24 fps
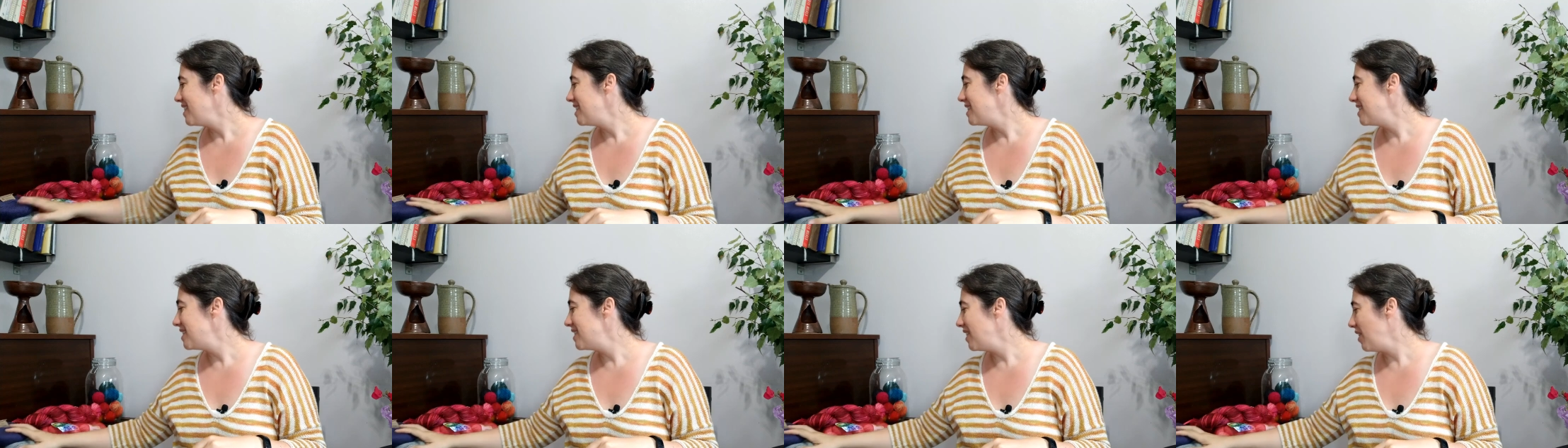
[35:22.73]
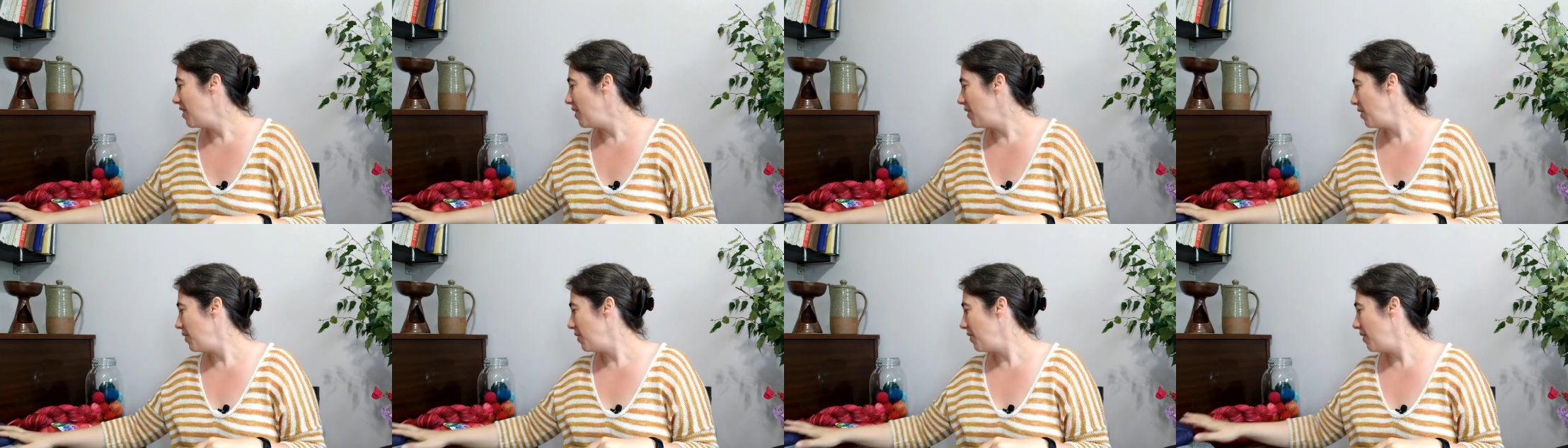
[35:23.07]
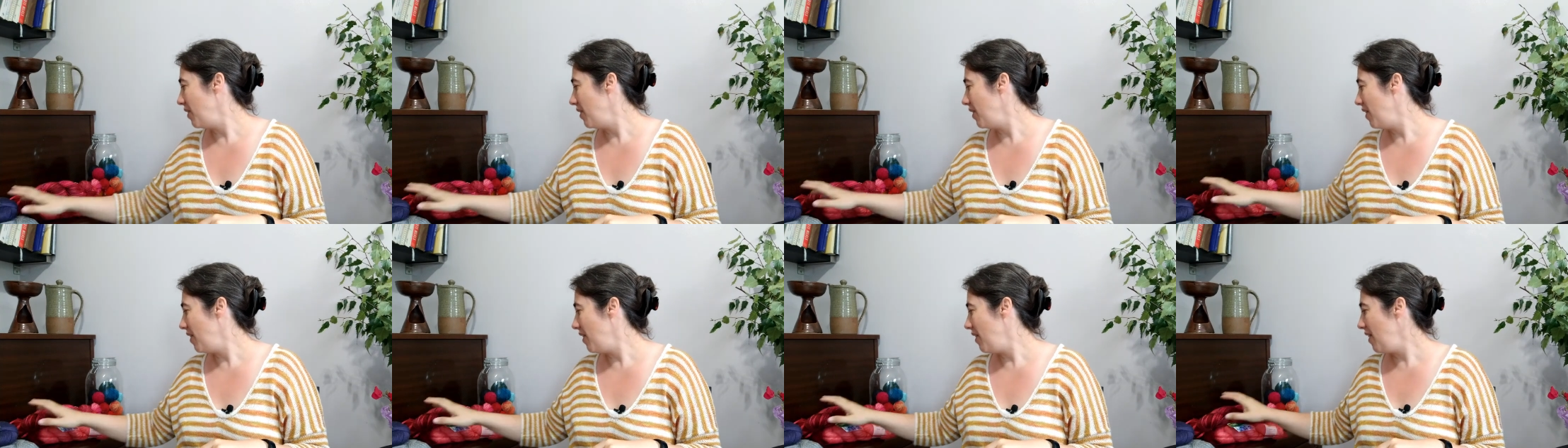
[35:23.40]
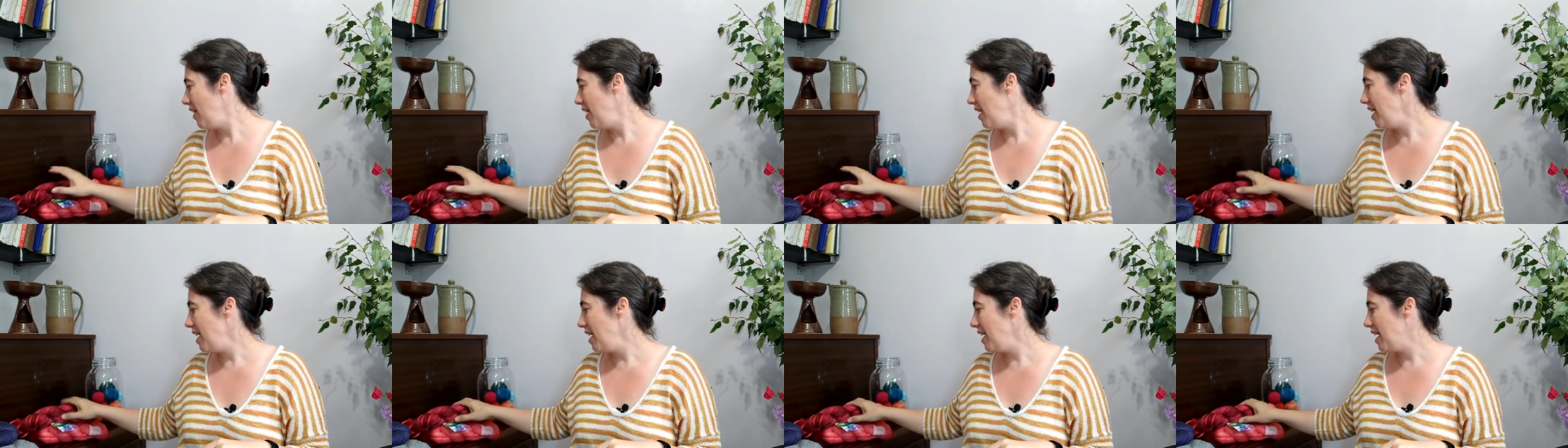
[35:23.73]
So
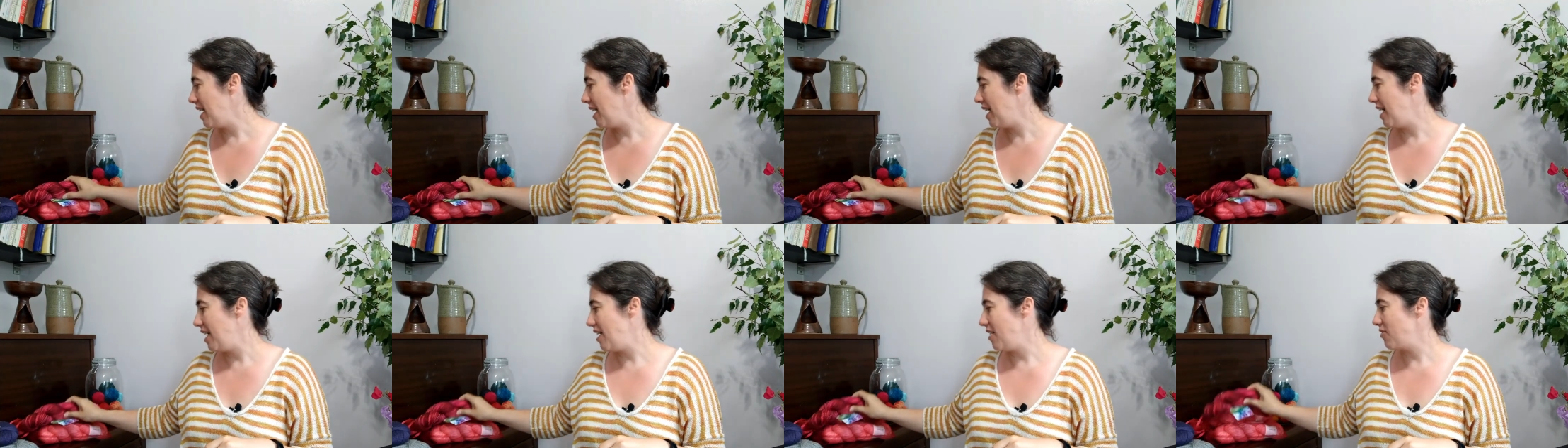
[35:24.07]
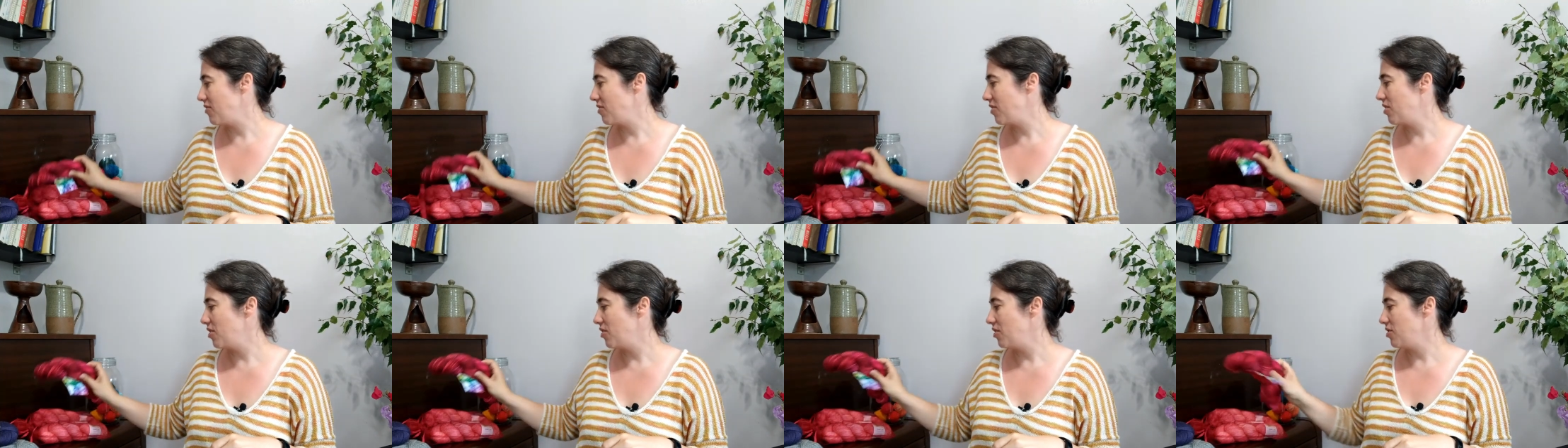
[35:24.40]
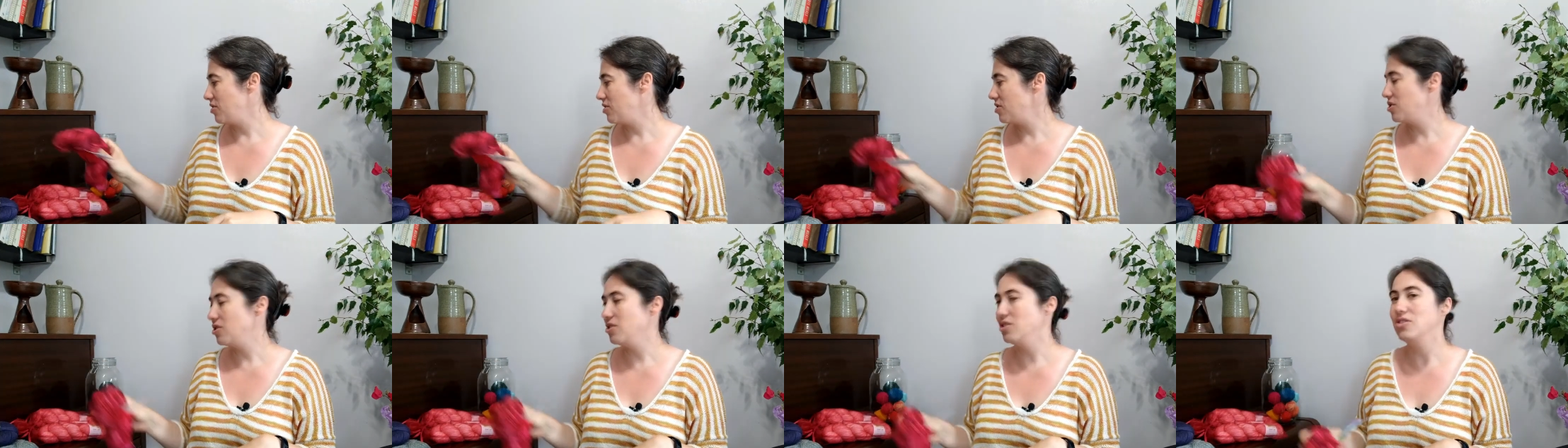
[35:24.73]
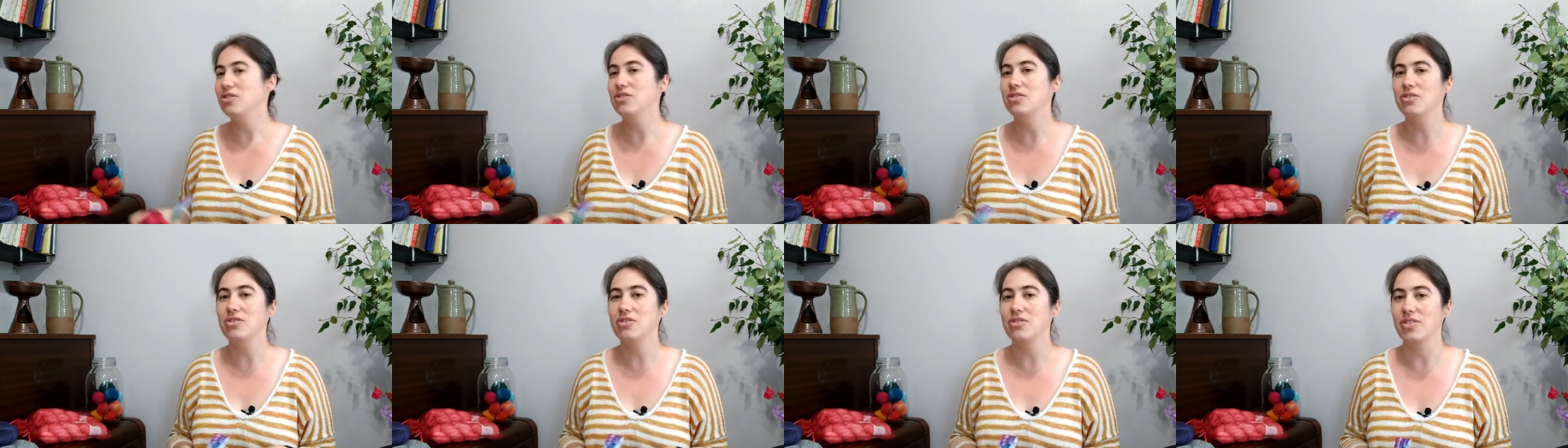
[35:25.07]
I have got
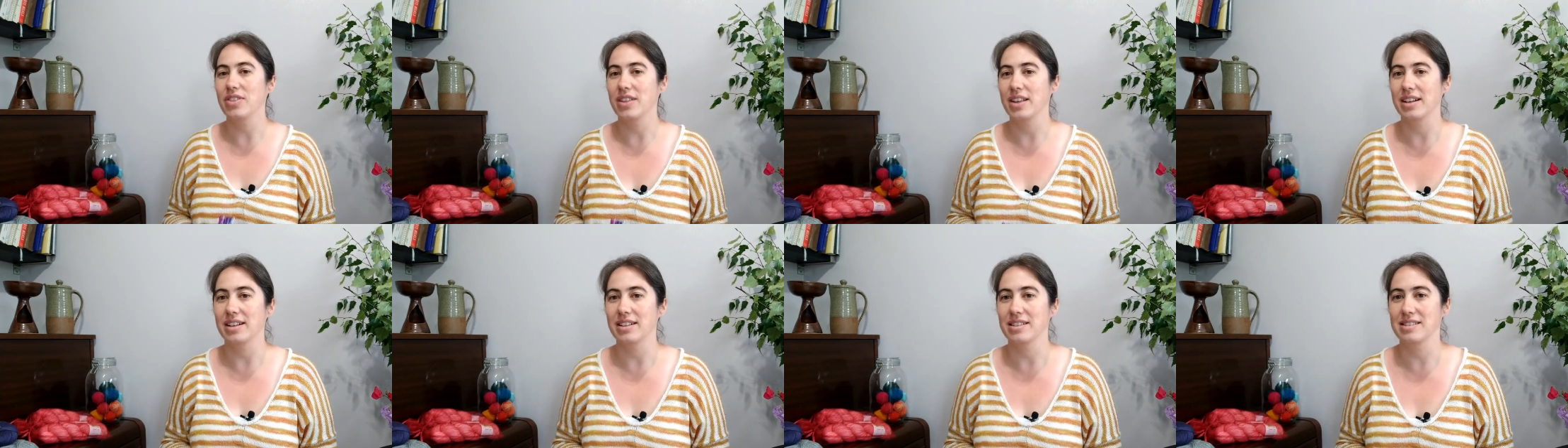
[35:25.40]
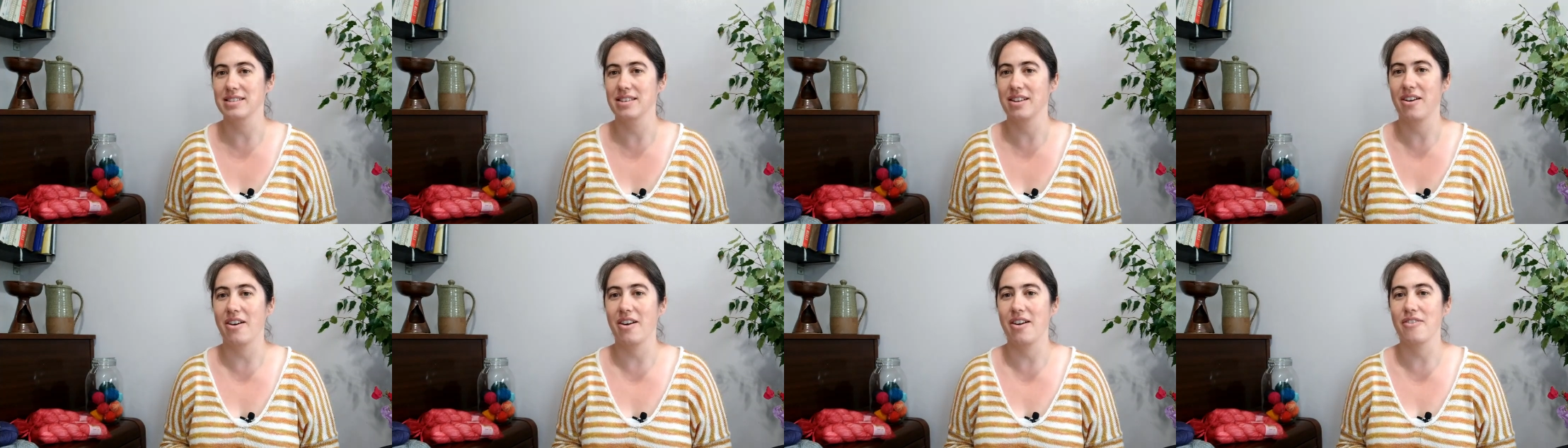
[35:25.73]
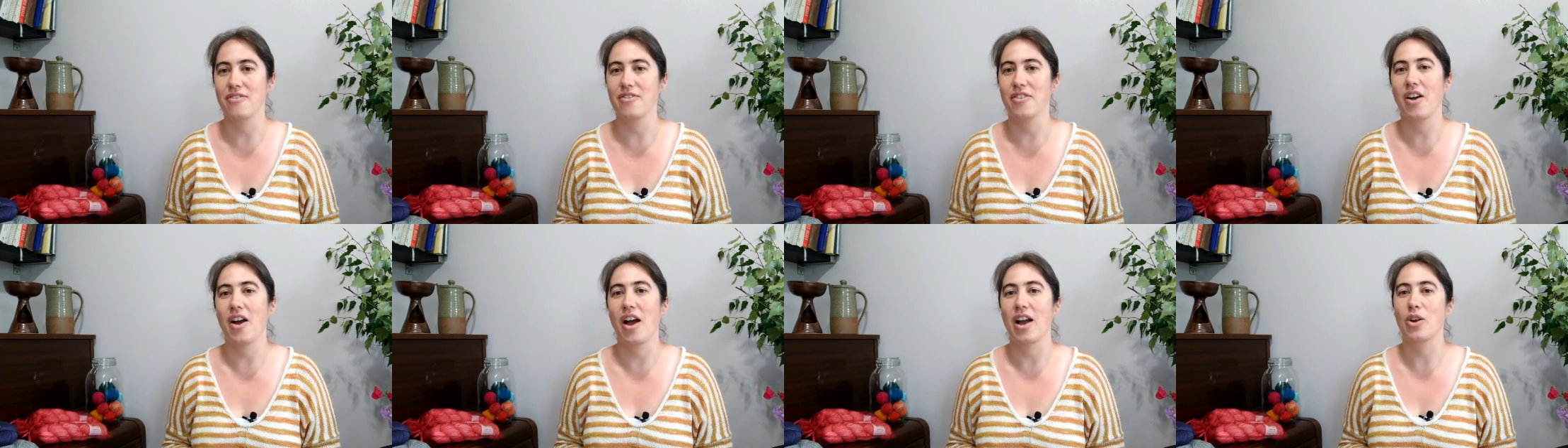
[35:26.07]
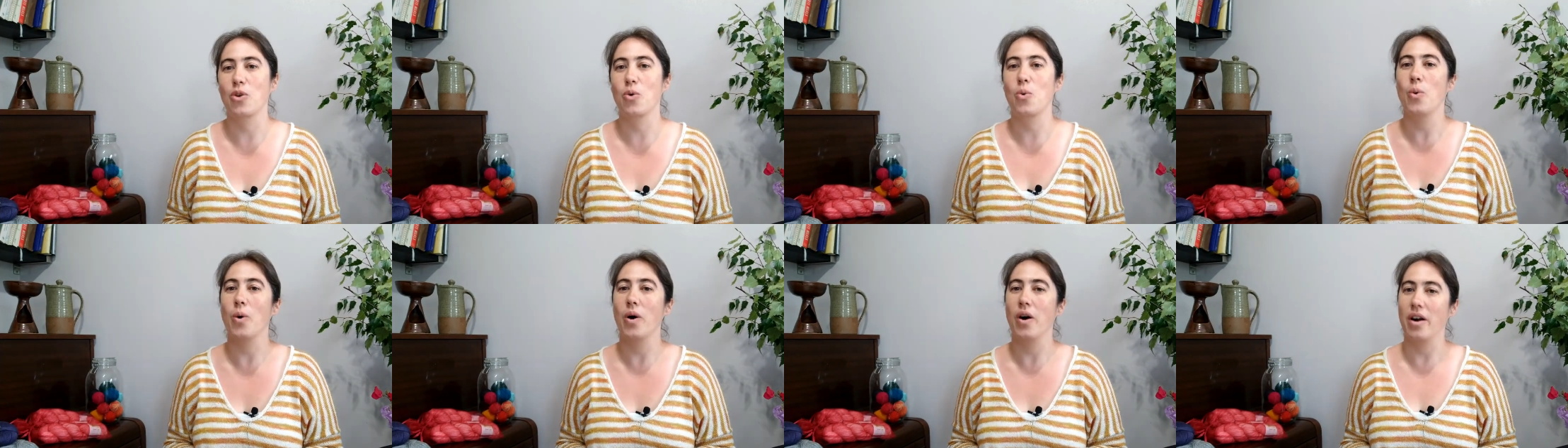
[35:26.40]
two things that I've
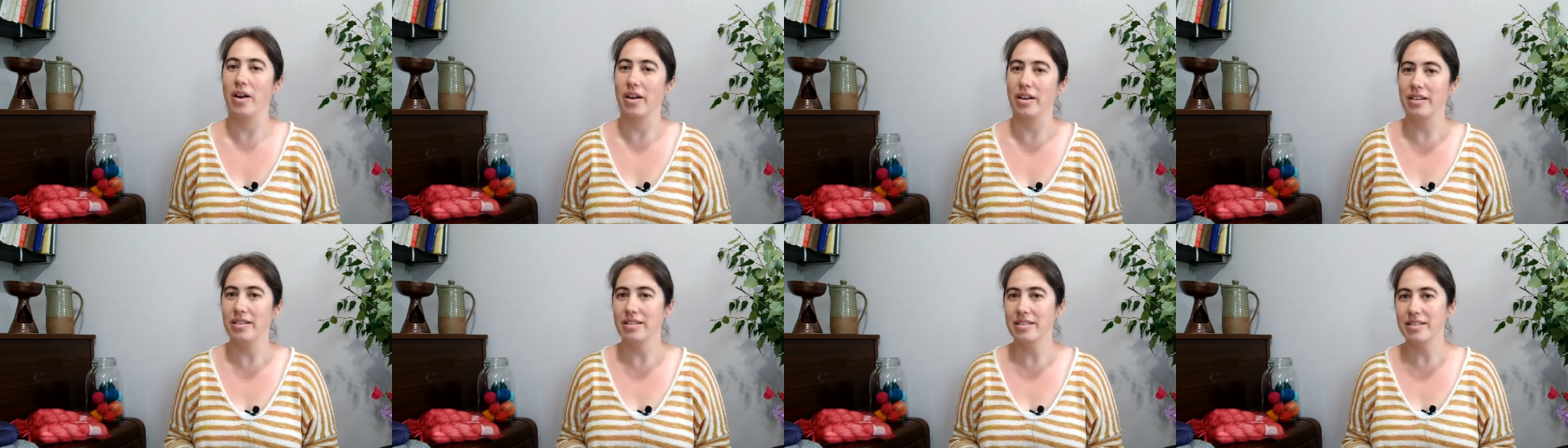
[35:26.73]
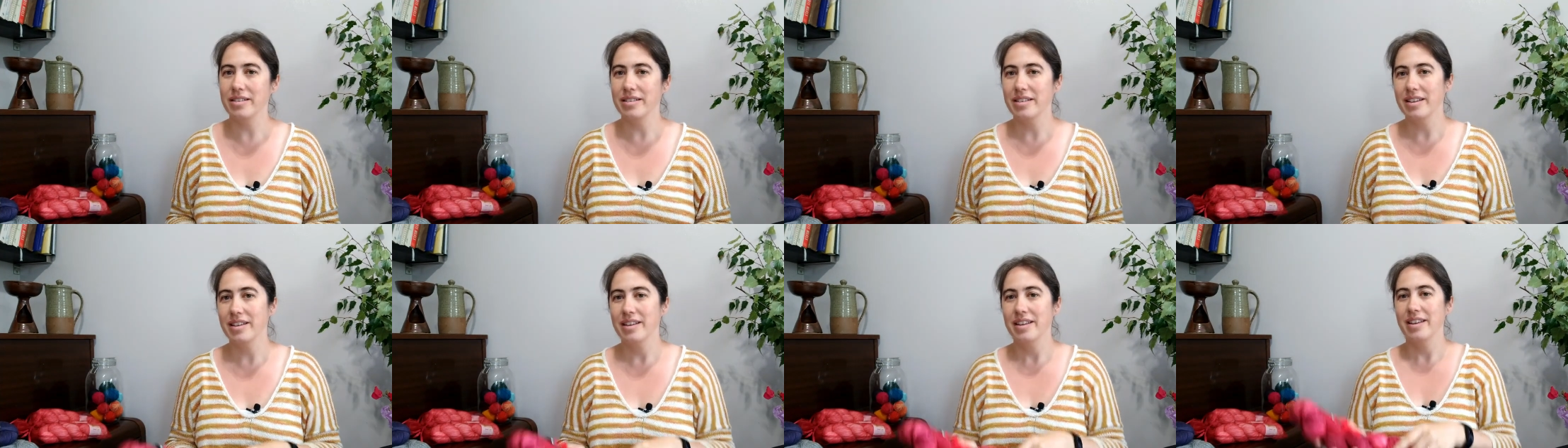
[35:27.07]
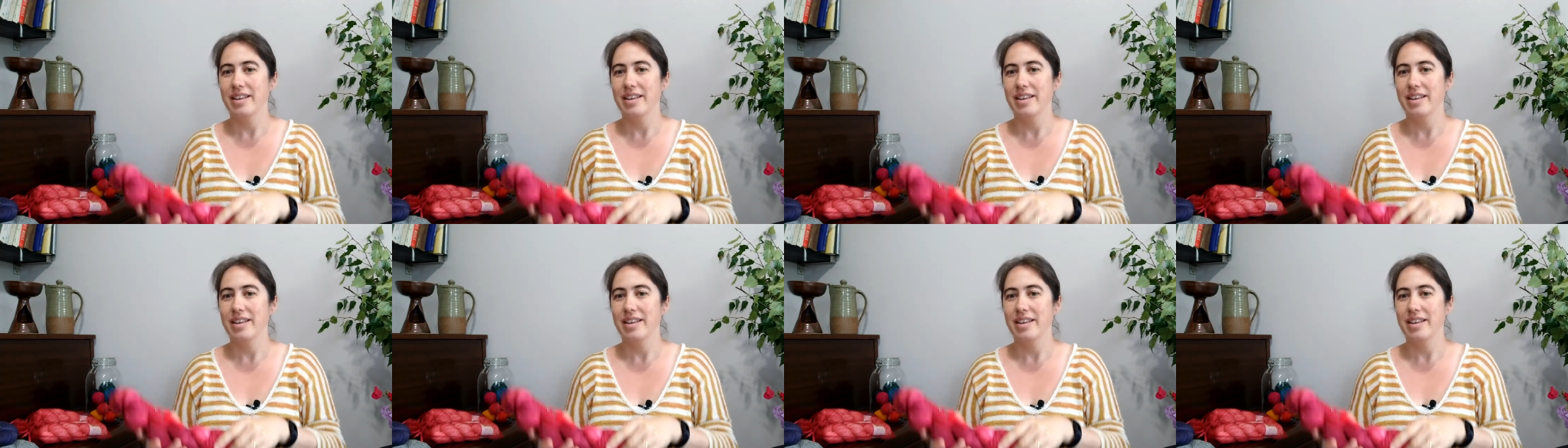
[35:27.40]
acquired.